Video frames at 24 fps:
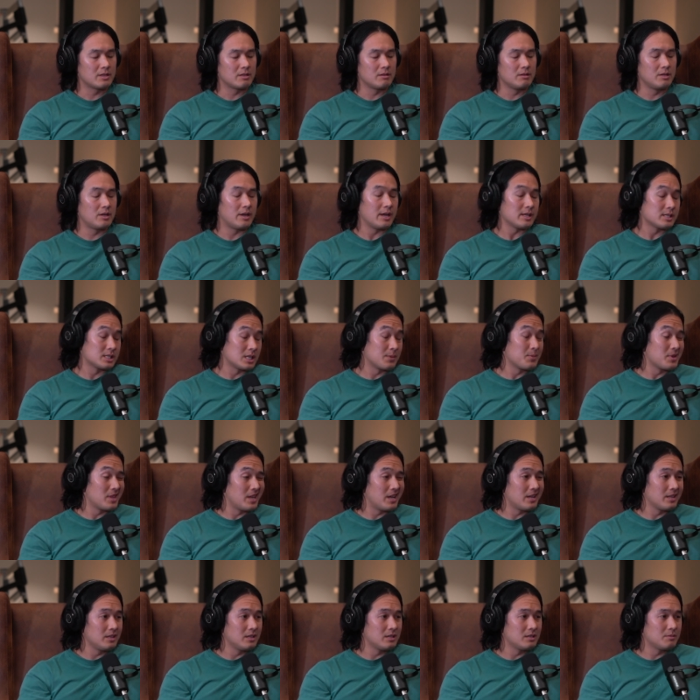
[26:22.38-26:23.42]
You get some of
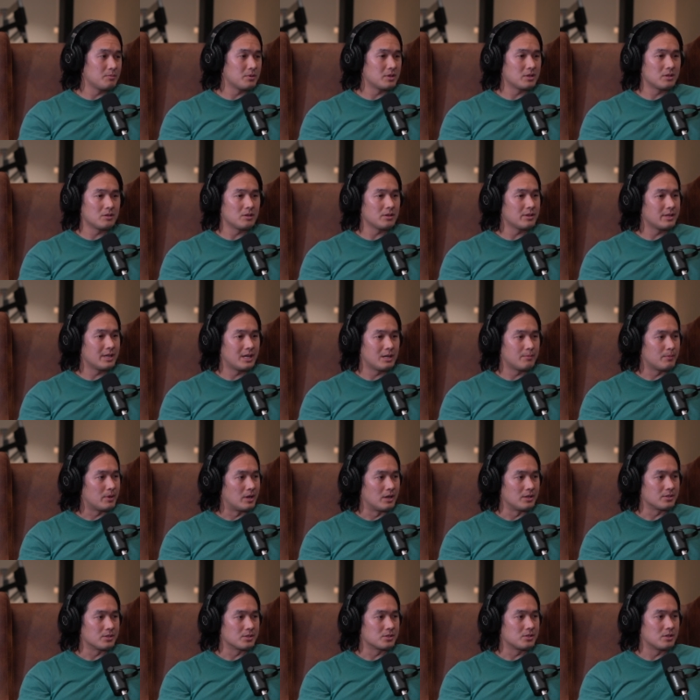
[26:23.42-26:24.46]
that here, but not that
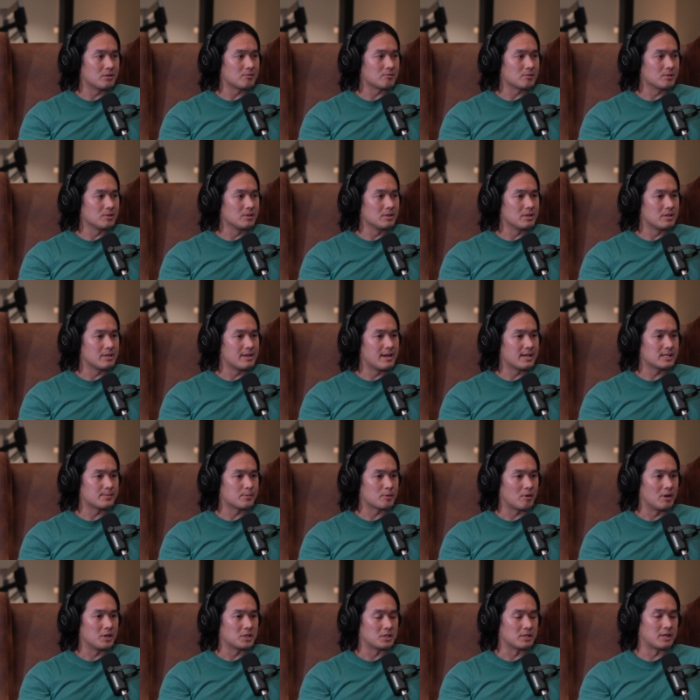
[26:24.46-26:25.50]
much. It's not really the
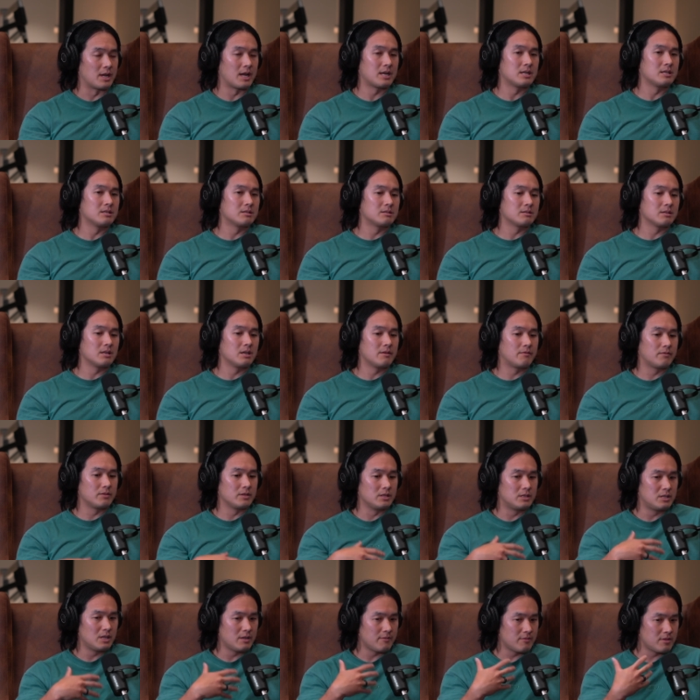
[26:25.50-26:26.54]
aspiration. And if
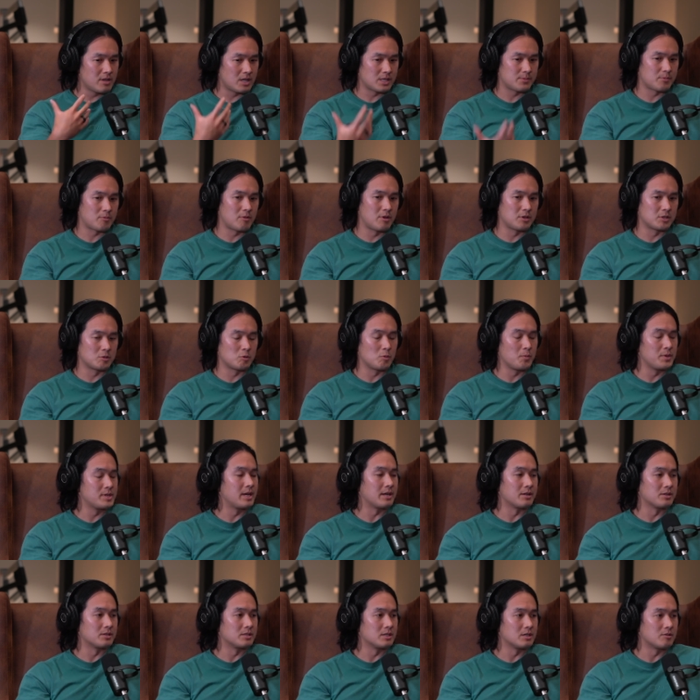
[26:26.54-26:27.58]
you did have the aspiration, it would be
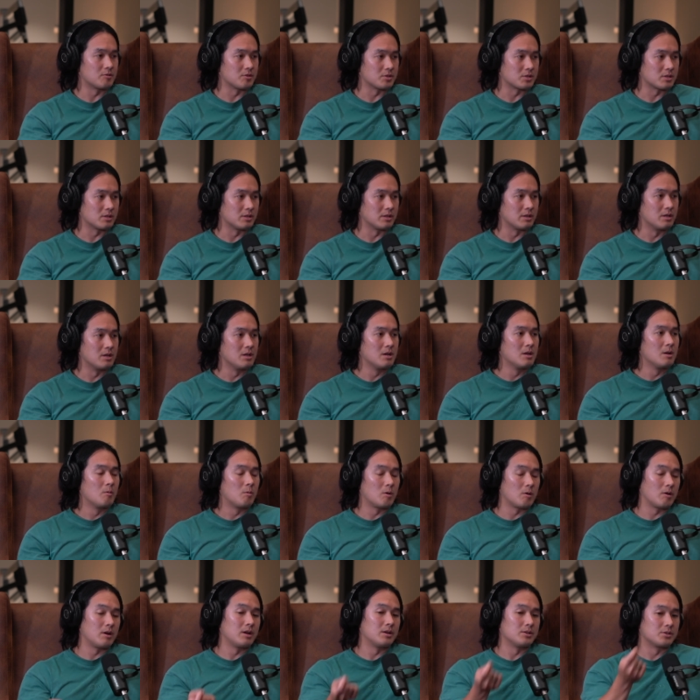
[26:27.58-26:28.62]
taken seriously.
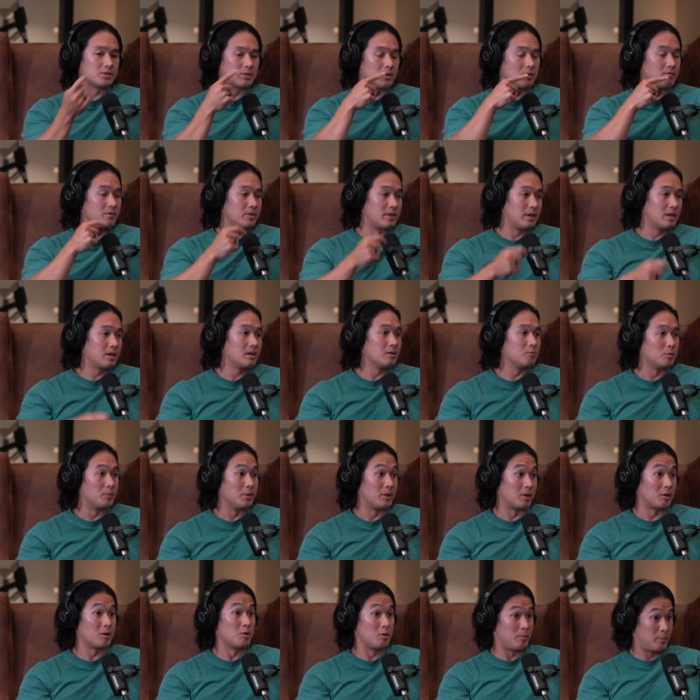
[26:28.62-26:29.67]
Whereas over there, it would be
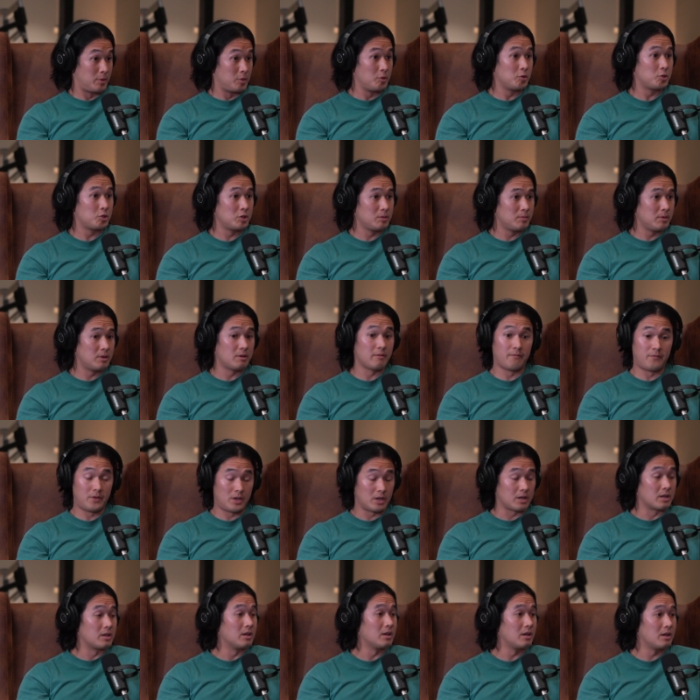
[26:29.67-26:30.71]
like, you want to be a YouTuber?
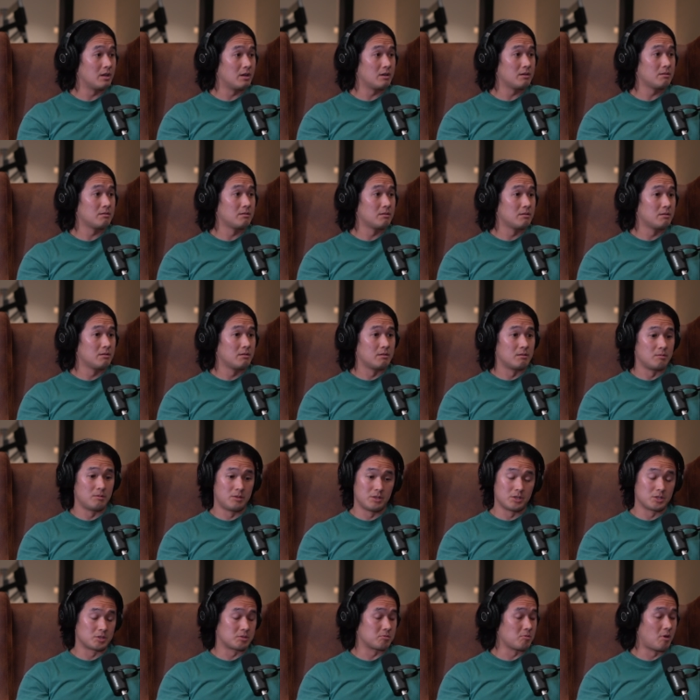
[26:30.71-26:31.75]
Fuck yeah.
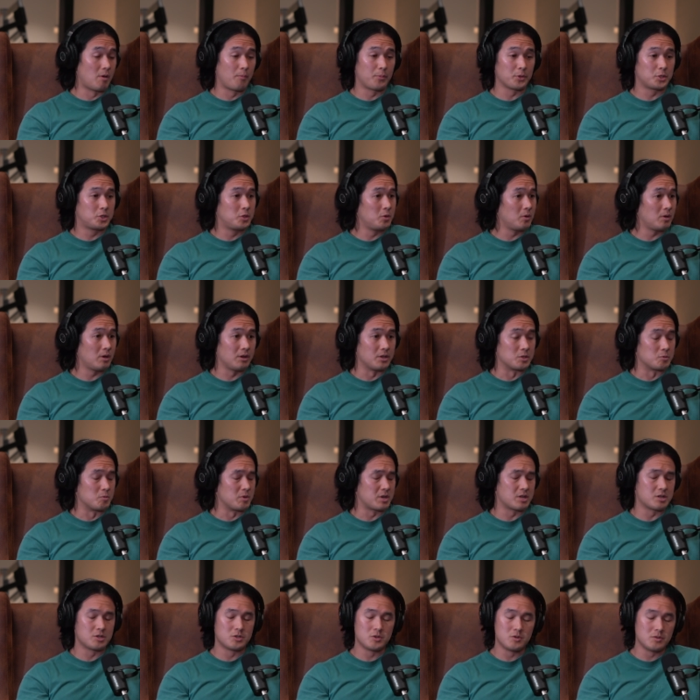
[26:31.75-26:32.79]
There's opportunities. We
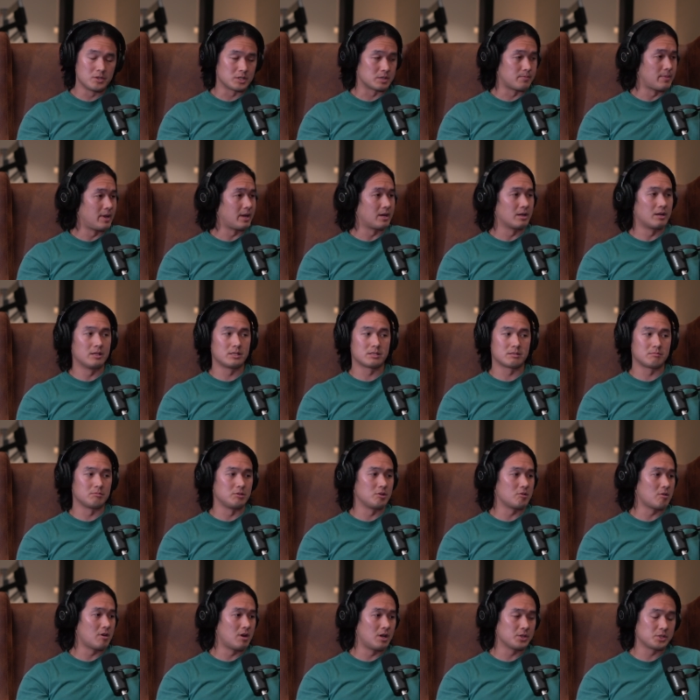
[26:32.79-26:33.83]
can do this.
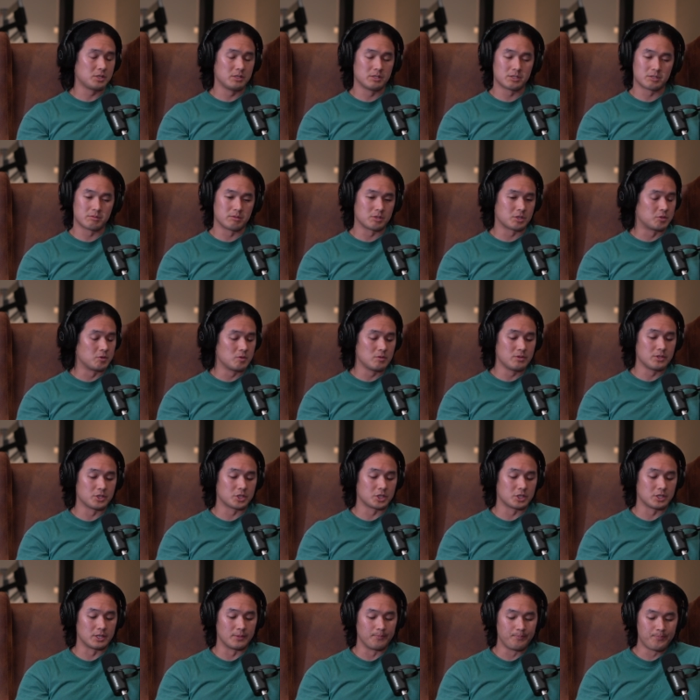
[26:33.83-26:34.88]
You're a hustler. Let's just do this
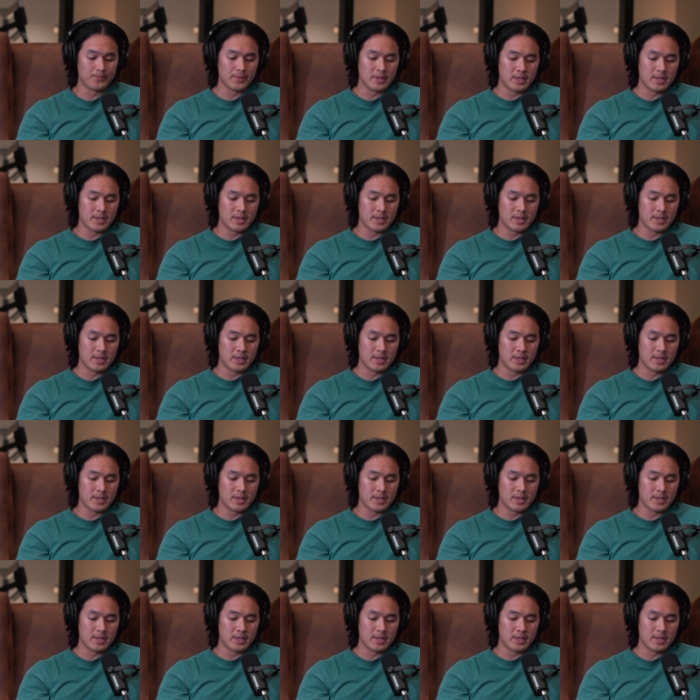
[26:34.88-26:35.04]
shit.